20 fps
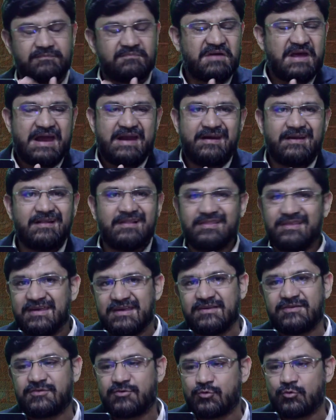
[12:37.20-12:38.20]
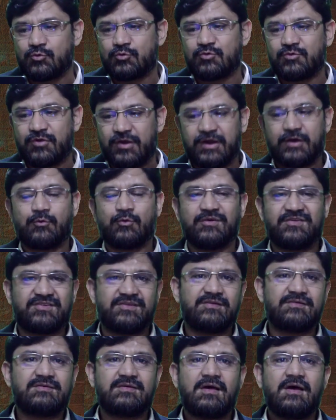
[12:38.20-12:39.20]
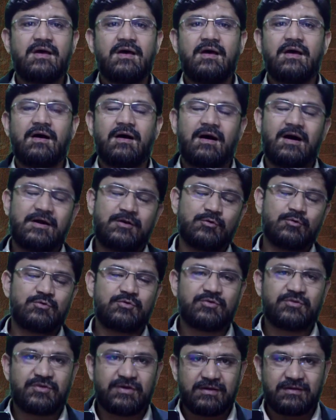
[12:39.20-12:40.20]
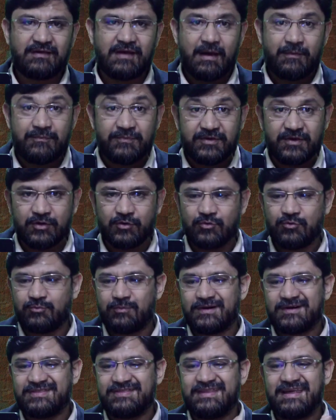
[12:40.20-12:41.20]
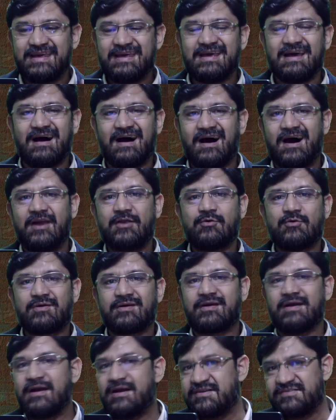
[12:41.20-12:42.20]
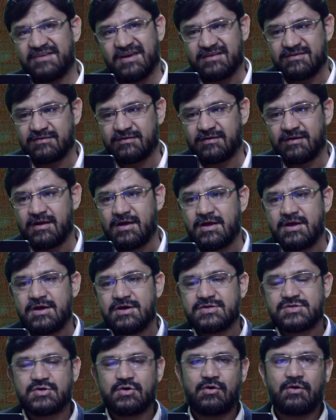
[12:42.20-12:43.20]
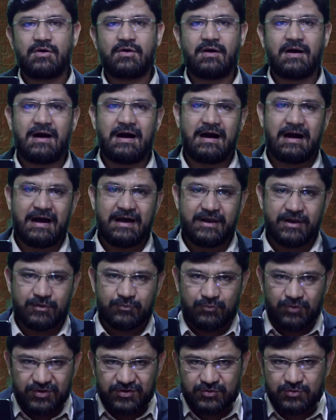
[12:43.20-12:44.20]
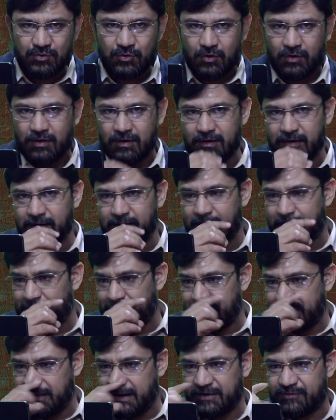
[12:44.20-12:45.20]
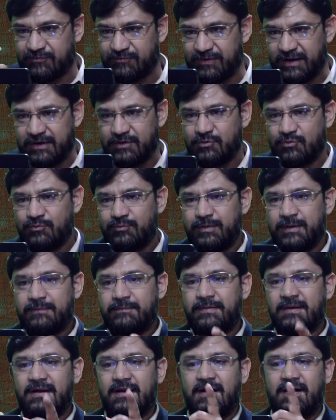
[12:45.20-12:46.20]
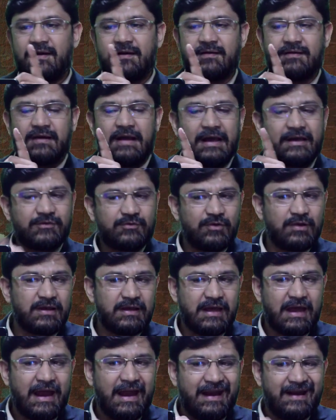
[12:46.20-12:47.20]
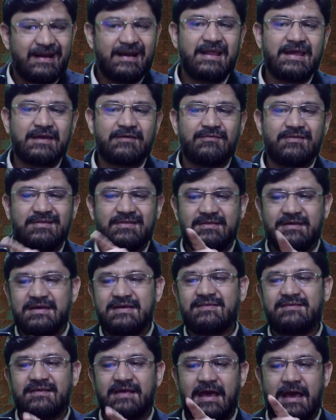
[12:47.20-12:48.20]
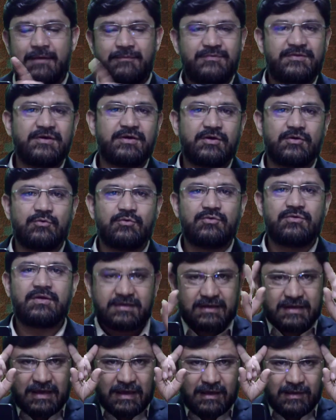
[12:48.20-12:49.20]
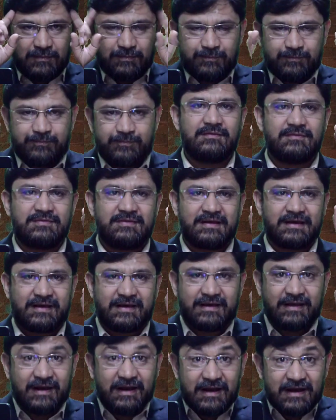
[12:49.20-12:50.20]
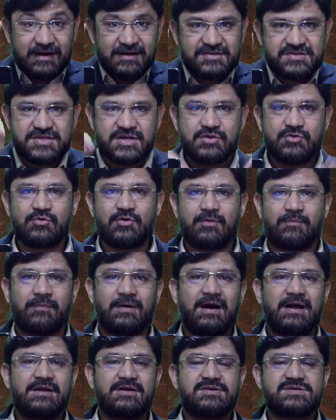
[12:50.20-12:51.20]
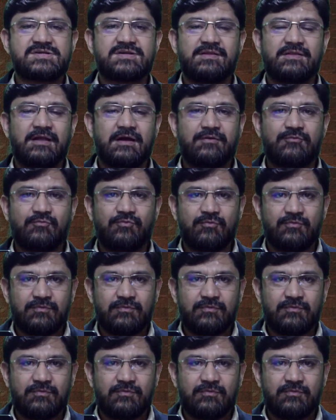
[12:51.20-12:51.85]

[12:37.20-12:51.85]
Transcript: handle these 2 to 3 questions or 2 to 3 MCQs, but they are your grade changer. So I request you all that when you people are actually handling with these MCQs, keep the grades in your mind, that